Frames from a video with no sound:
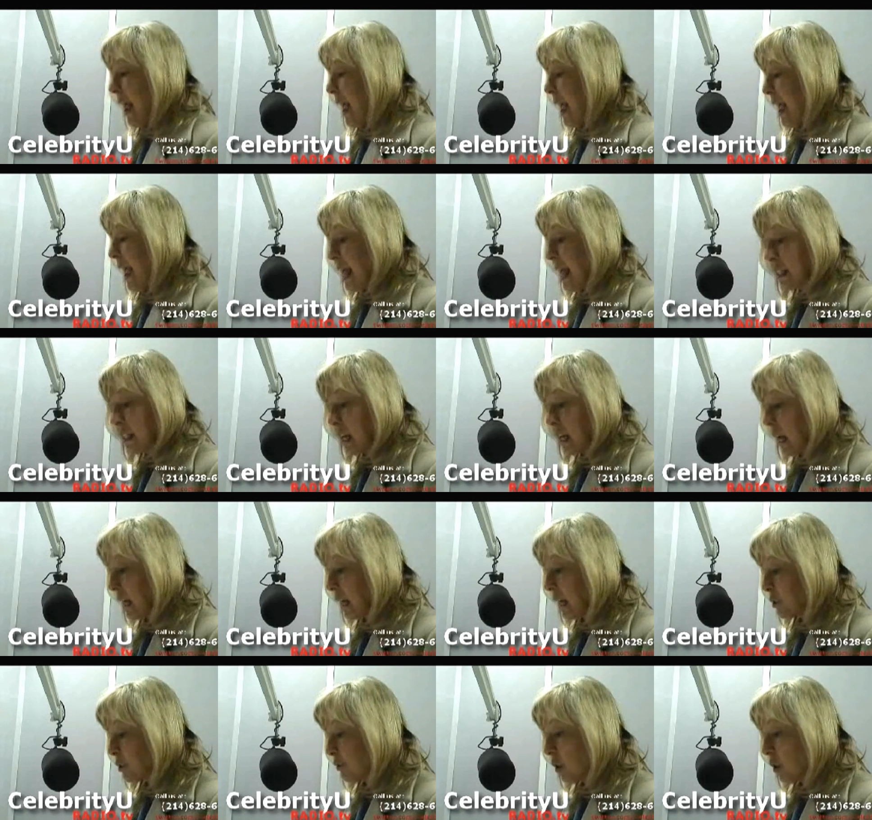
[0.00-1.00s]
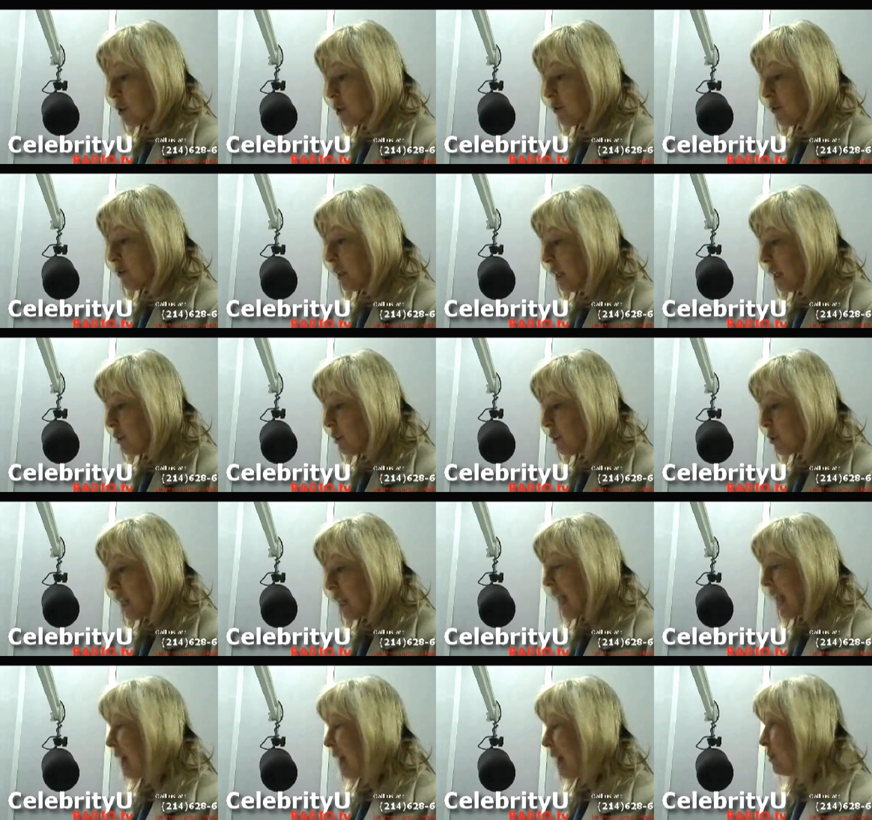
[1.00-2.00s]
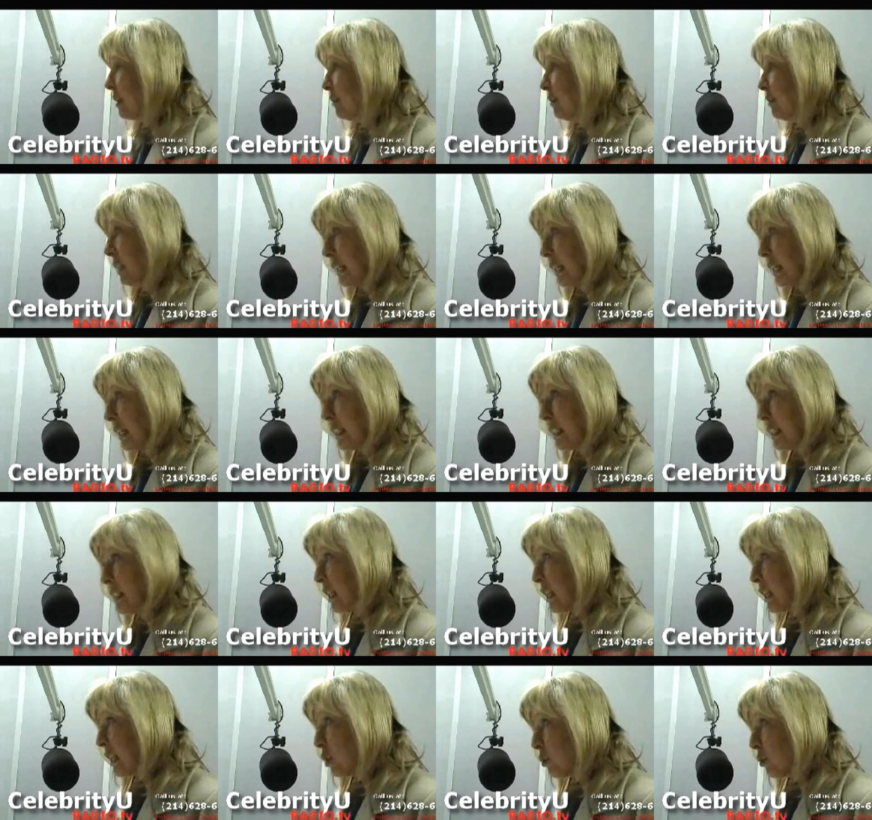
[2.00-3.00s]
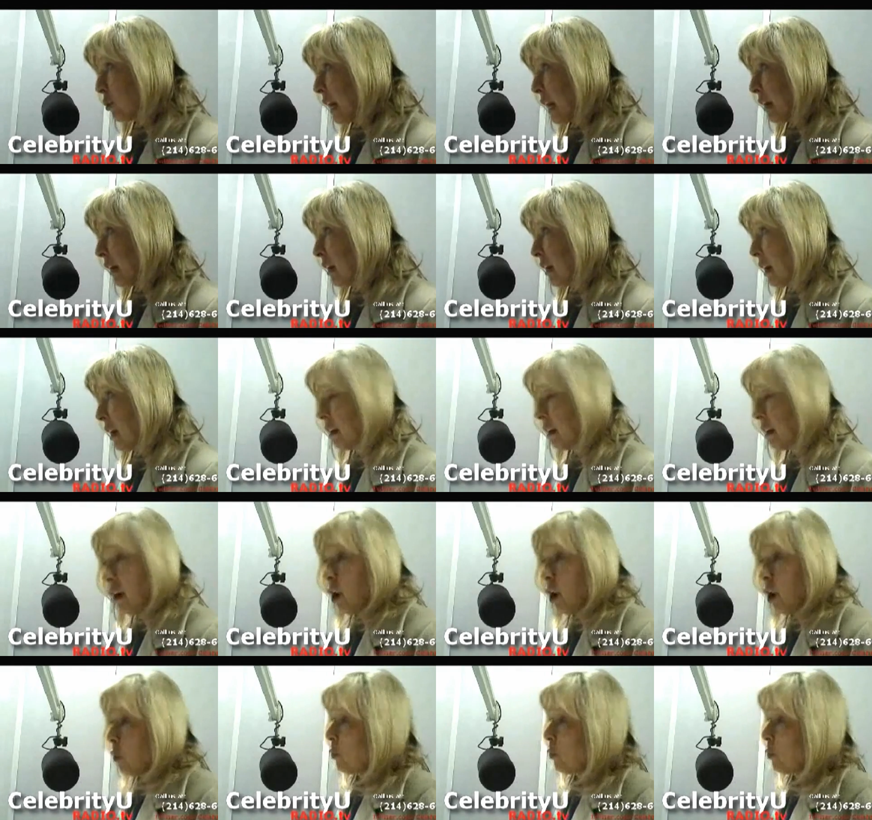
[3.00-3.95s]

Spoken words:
And as far as videos, they haven't even considered that yet.